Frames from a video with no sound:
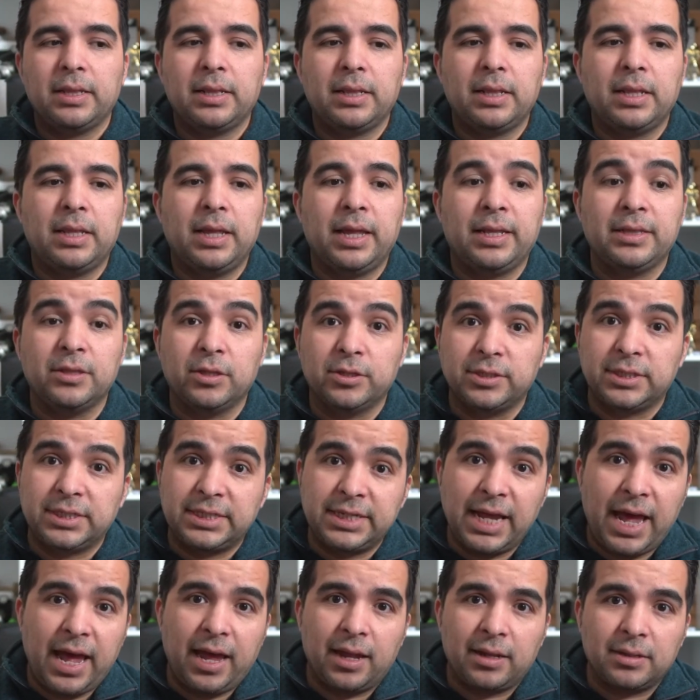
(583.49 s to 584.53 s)
than the
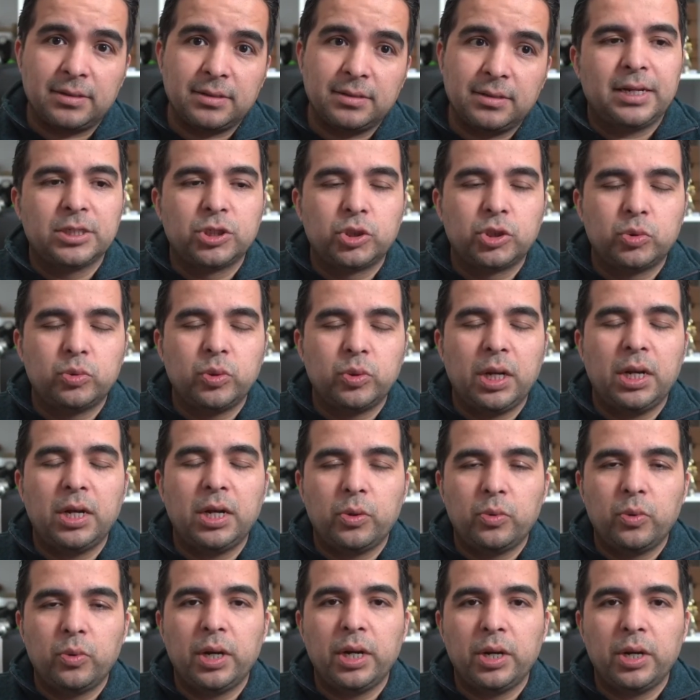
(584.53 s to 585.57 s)
sand is really,
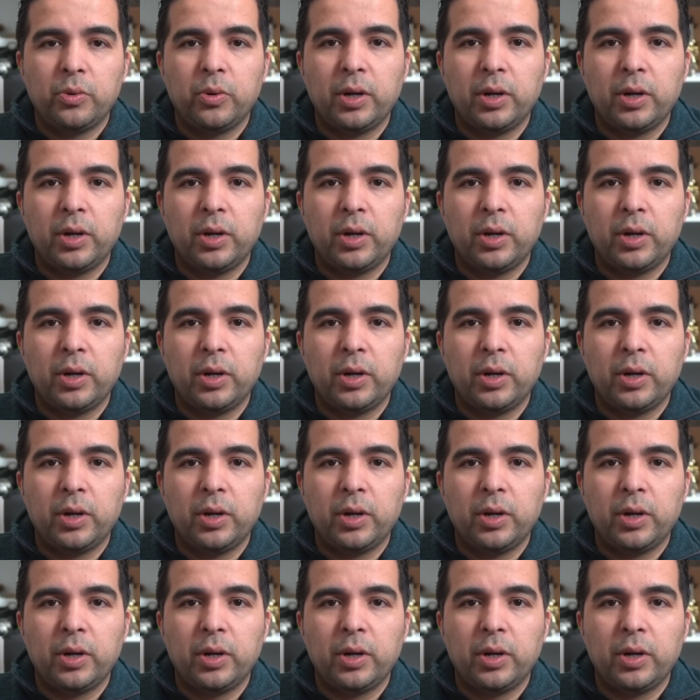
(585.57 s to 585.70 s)
really,